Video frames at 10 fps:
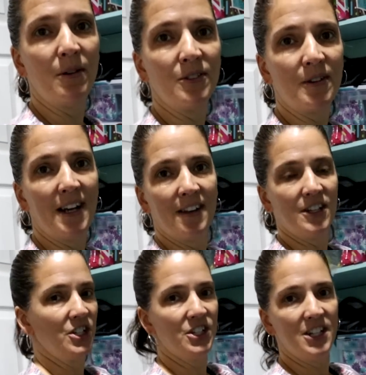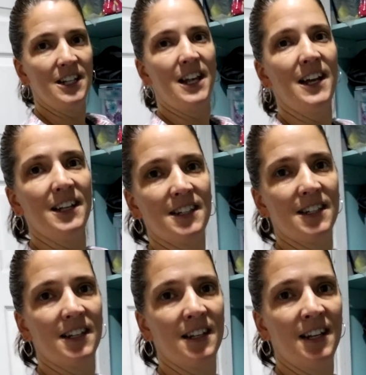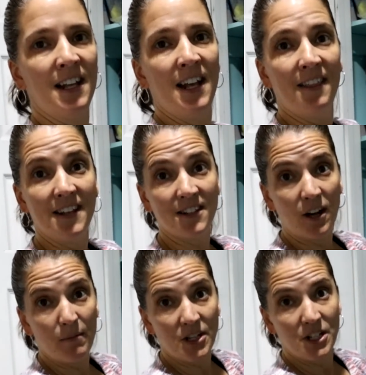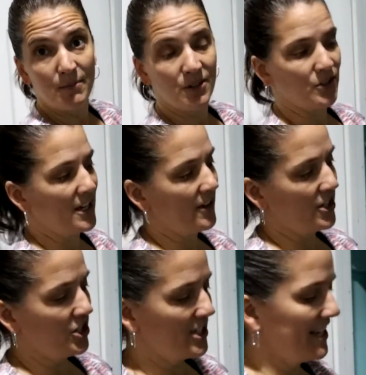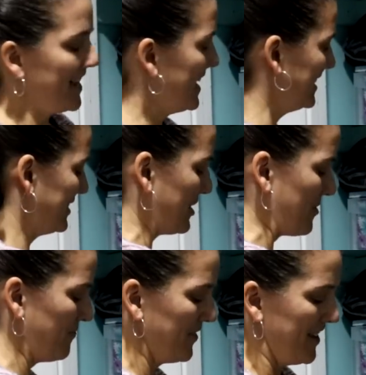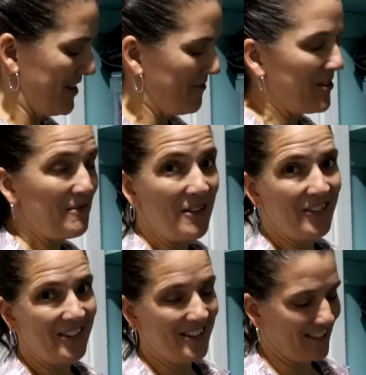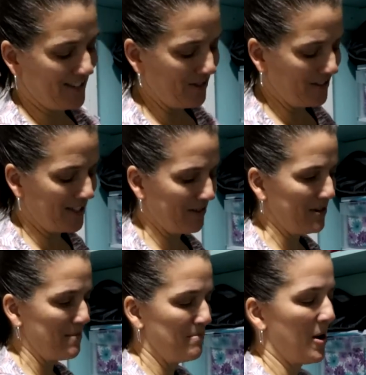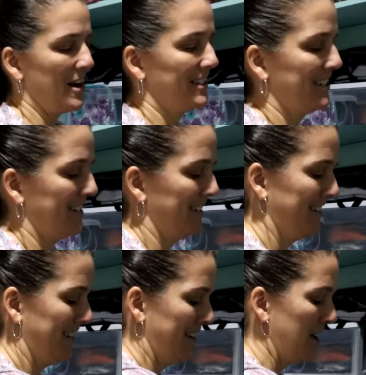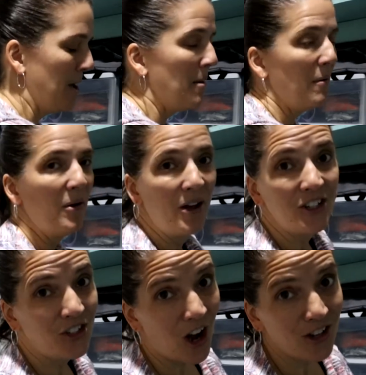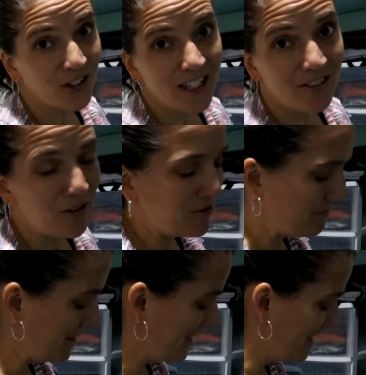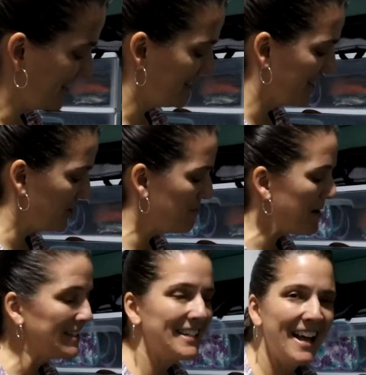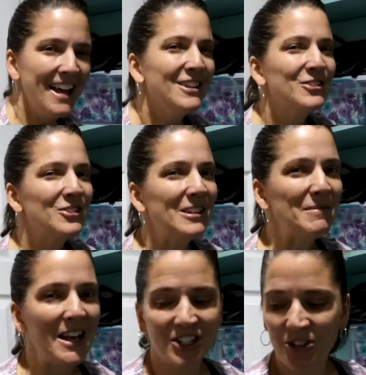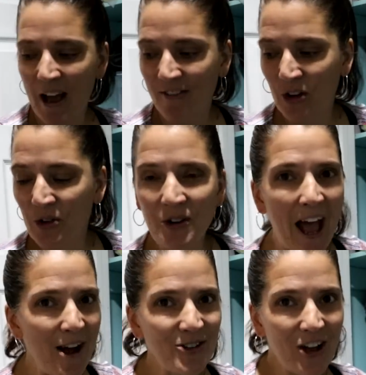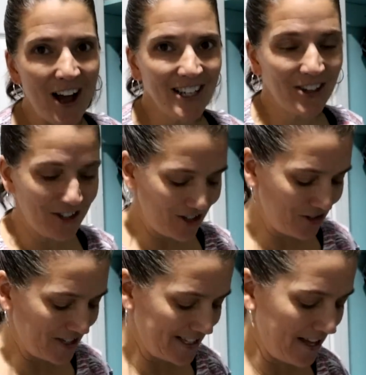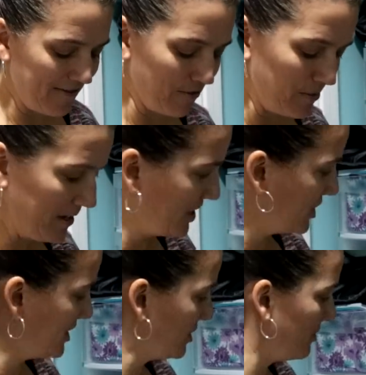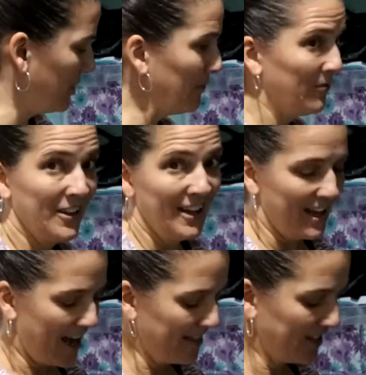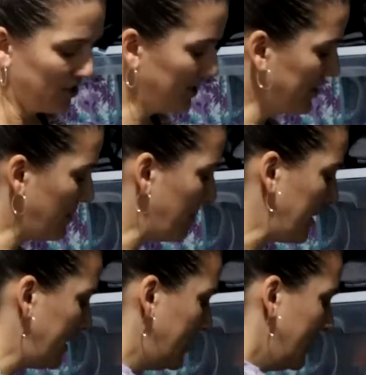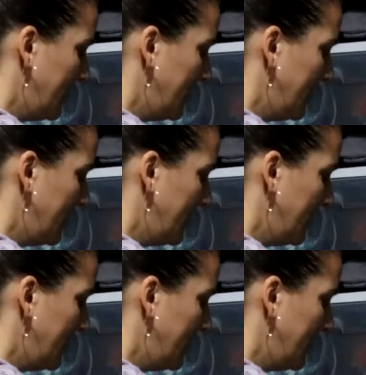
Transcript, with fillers: bones right here that she likes. These are her munchy bones right here that she likes. So one of my viewers, so sweet, bought dog treats for Ruby. You must. So let me ask, do you have a coonhound dog or do you just love Ruby because she's so cute? I think she's so pretty.